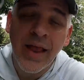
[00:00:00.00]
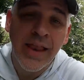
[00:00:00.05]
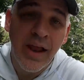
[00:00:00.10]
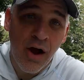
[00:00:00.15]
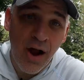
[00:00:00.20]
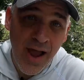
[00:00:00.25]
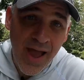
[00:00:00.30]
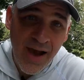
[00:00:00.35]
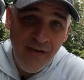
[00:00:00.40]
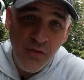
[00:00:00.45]

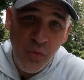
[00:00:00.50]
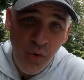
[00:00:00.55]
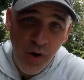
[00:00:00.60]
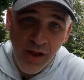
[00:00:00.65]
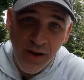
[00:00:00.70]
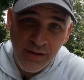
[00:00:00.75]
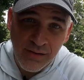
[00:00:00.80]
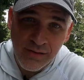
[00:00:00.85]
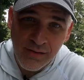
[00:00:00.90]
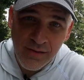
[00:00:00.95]
Now I have
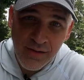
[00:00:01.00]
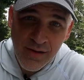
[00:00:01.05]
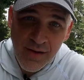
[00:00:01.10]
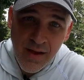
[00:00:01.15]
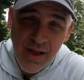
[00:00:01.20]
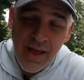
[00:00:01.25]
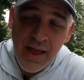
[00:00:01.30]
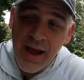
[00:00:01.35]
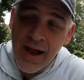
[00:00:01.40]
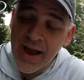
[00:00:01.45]
one.
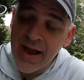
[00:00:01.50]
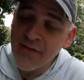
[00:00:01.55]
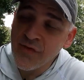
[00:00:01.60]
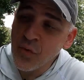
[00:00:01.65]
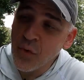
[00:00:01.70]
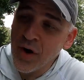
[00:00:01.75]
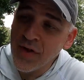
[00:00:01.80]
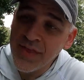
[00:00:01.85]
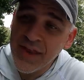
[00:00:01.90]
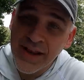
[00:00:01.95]
I have
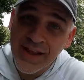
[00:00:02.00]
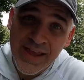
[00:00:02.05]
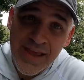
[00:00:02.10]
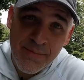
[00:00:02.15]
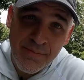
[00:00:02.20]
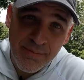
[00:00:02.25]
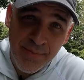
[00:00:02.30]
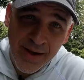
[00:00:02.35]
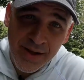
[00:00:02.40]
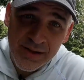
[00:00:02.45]
one that I
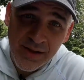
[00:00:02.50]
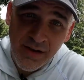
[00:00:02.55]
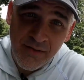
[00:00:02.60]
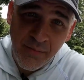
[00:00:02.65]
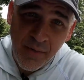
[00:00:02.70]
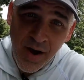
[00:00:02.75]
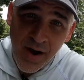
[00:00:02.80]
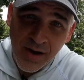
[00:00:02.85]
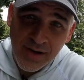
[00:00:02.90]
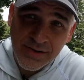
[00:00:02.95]
keep in my
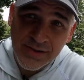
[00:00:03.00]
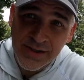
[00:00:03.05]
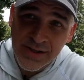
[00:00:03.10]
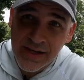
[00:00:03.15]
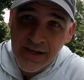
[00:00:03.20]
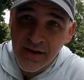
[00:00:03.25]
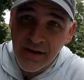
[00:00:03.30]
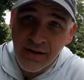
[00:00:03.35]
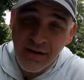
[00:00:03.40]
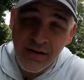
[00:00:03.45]
glove box
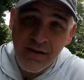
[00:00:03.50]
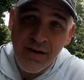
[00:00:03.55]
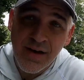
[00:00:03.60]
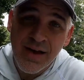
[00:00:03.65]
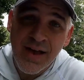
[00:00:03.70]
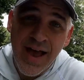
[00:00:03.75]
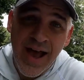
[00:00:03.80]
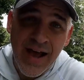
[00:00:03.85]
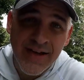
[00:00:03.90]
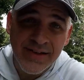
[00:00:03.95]
here
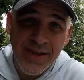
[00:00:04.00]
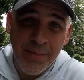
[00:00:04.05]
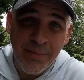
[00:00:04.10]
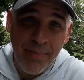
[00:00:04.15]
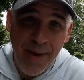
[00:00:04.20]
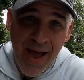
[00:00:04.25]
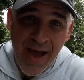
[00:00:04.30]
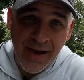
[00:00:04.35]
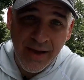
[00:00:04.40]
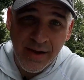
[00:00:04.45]
as a
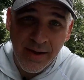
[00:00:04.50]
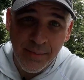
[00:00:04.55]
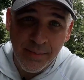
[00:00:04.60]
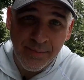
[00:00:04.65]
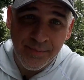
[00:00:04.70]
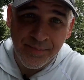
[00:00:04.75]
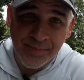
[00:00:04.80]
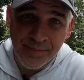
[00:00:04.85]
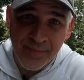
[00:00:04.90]
backup.